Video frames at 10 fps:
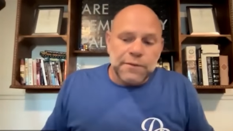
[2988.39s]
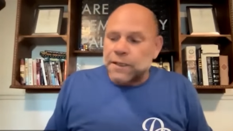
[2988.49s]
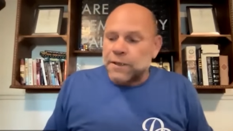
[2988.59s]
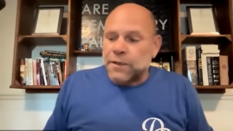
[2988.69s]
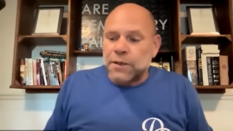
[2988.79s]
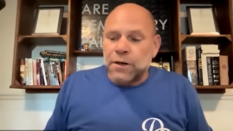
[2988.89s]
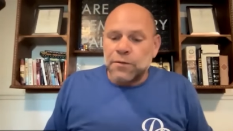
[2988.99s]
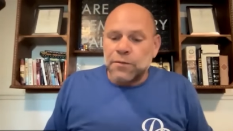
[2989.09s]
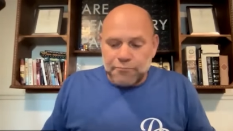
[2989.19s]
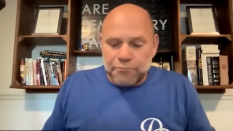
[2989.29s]
Yeah, you
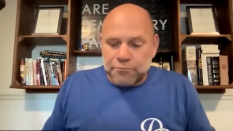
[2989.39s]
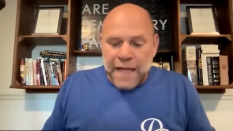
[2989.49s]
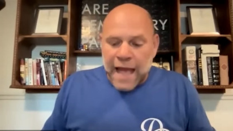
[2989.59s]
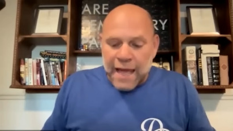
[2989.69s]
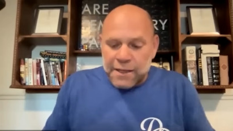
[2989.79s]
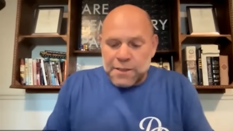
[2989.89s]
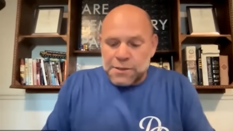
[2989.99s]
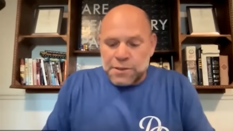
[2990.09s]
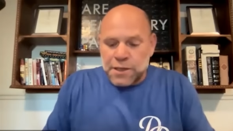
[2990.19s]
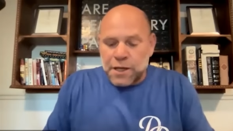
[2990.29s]
know, that
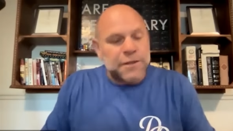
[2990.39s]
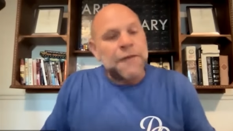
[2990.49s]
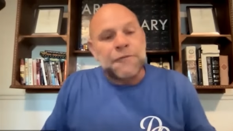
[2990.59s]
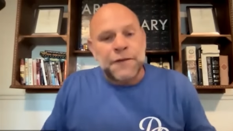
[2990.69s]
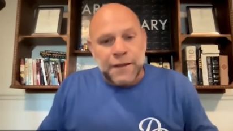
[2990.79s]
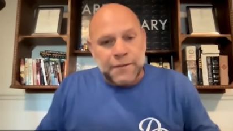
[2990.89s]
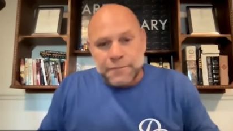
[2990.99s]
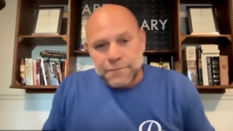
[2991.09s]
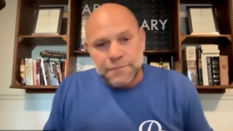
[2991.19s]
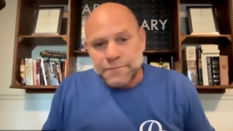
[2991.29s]
is a definite.
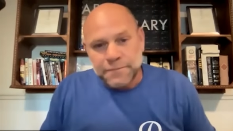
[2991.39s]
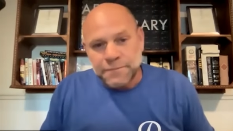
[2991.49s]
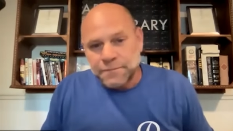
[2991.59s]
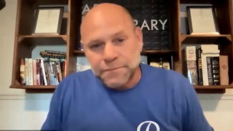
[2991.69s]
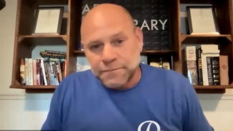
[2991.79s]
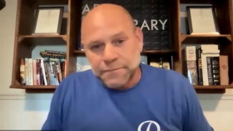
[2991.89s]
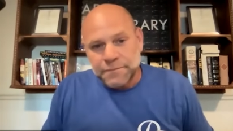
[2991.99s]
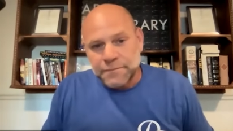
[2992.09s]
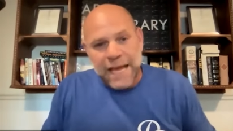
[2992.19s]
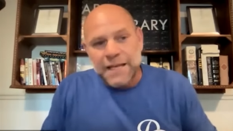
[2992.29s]

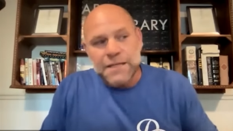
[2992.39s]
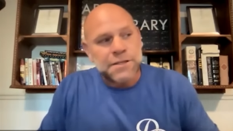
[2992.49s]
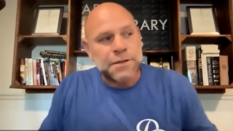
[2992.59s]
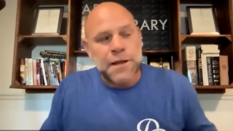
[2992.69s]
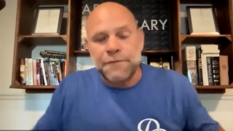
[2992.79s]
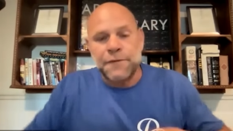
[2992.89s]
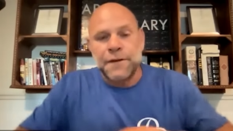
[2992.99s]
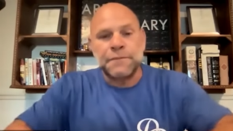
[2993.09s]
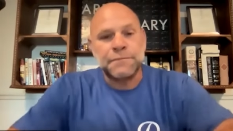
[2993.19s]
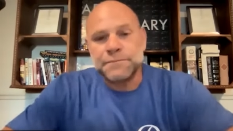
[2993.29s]
That is a definite.